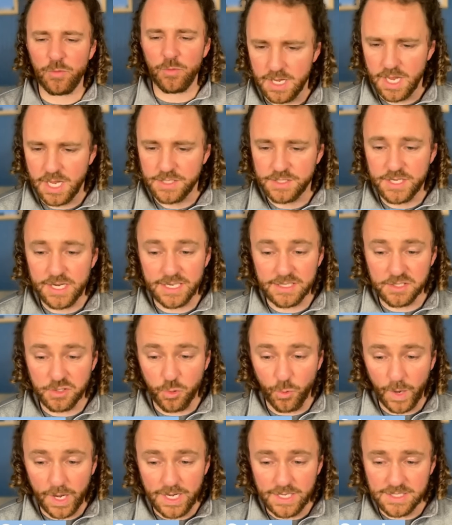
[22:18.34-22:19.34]
She has
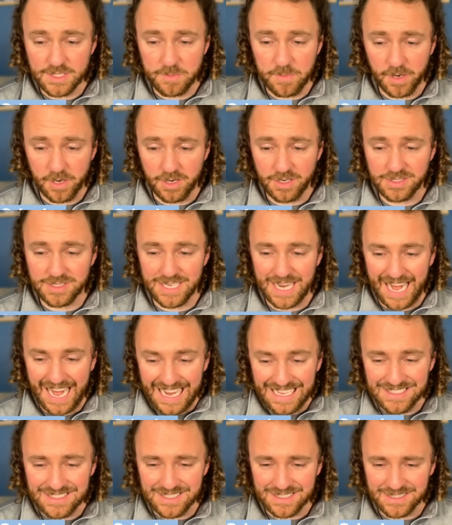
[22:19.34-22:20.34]
great experience
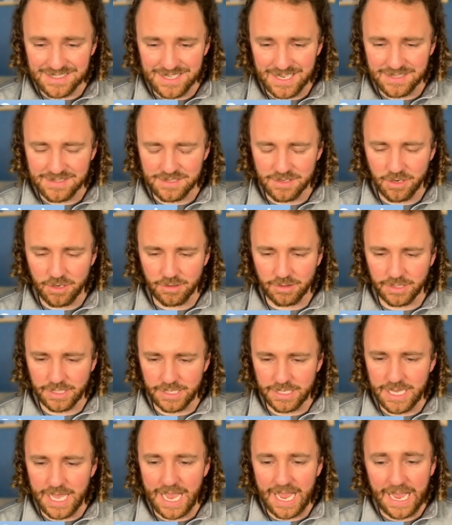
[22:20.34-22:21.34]
and success in our
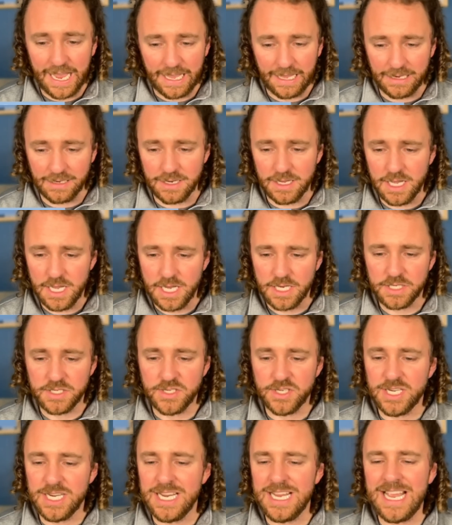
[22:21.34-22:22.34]
league, and
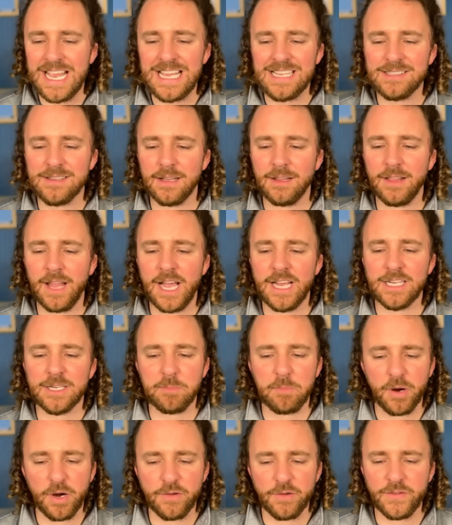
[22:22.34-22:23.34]
she is aligned
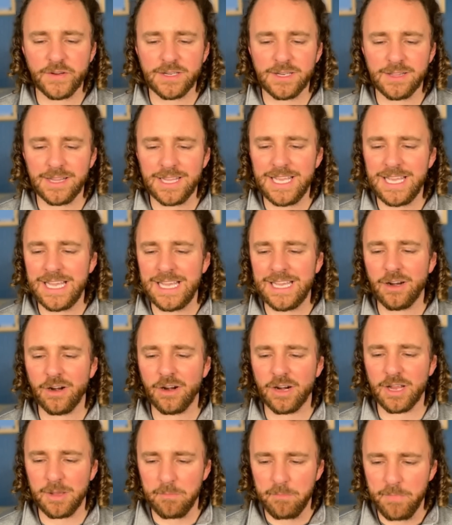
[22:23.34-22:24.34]
perfectly in our
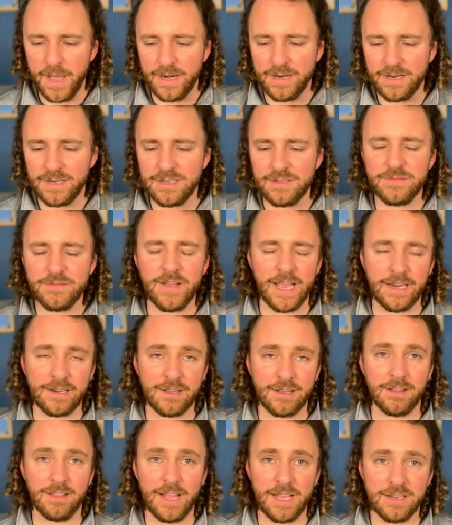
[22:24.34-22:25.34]
competitive and
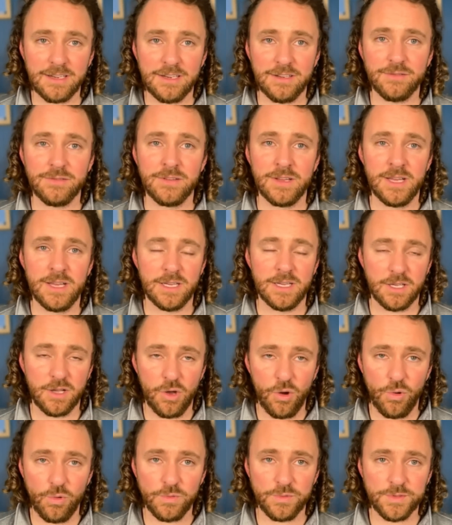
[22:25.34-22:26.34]
collective
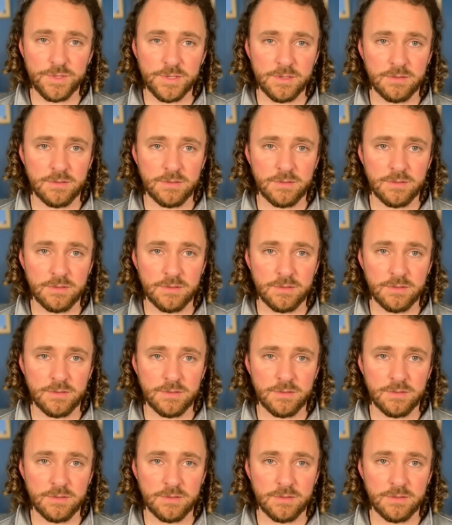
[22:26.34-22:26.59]
goals."